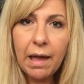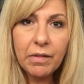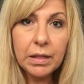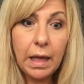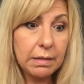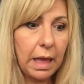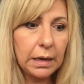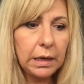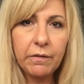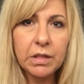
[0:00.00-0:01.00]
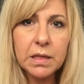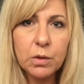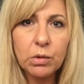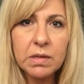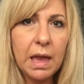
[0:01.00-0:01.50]
have it at any of the
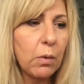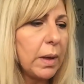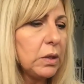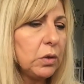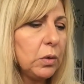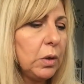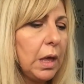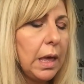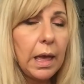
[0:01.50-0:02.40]
stores I went to